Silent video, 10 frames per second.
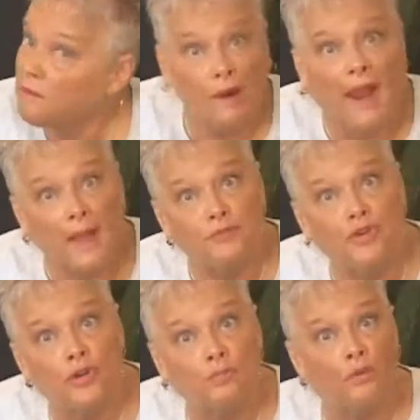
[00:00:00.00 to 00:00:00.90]
Perhaps you
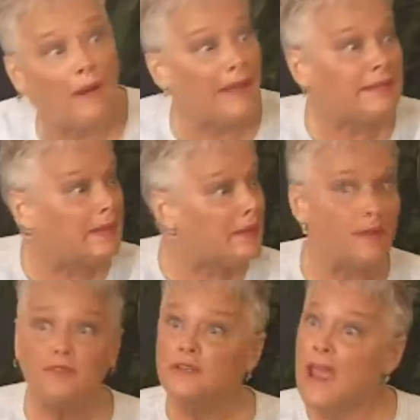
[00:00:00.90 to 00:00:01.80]
could pray 10
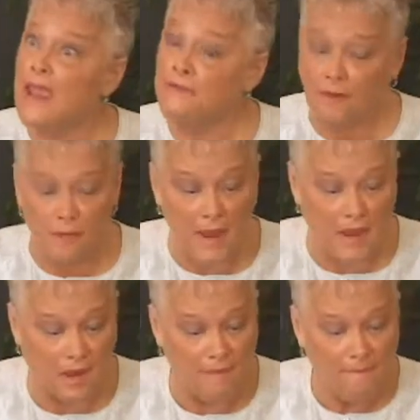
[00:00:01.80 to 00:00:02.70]
times a day for
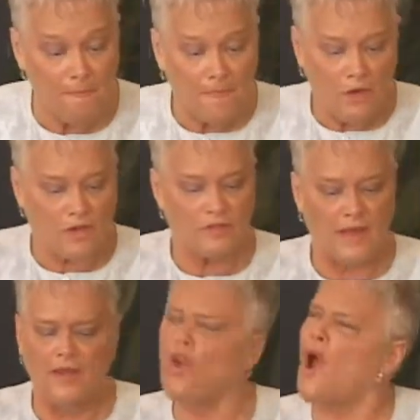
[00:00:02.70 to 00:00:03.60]
me. You could
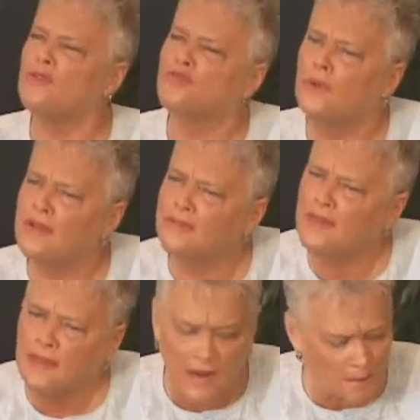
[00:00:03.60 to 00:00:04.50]
say, you know, I was really
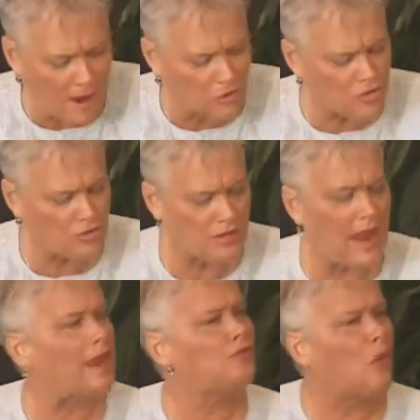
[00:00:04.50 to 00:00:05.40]
thinking about you
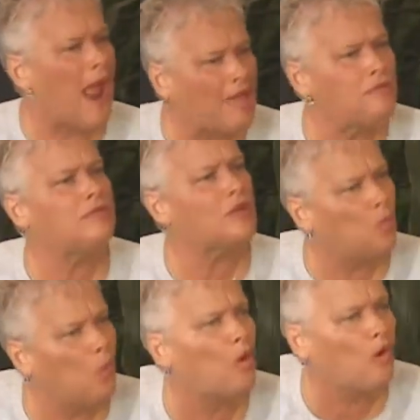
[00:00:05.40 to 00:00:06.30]
today, and rather
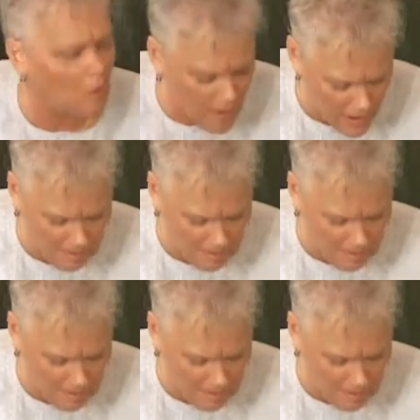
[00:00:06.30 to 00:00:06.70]
than worry